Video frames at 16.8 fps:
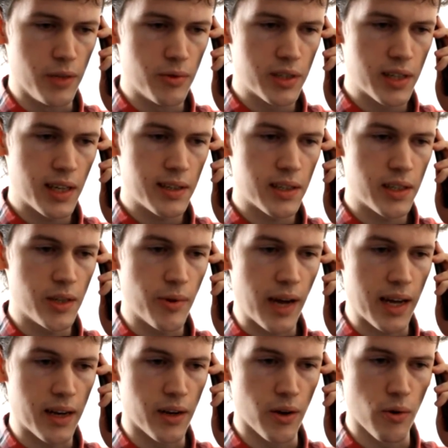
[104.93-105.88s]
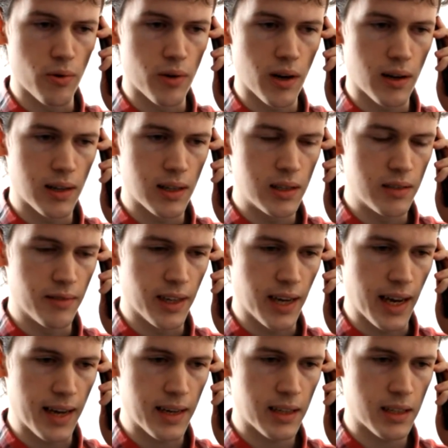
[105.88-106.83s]
you stated you had no knowledge of
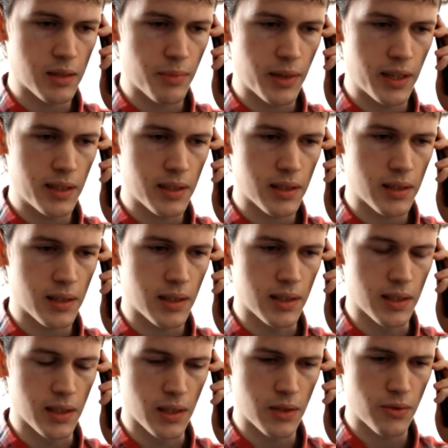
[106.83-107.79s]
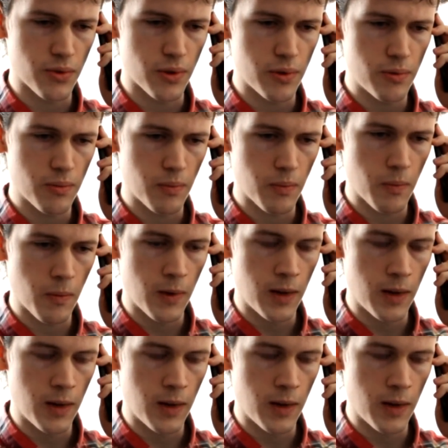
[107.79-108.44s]
an attic space. Is this true?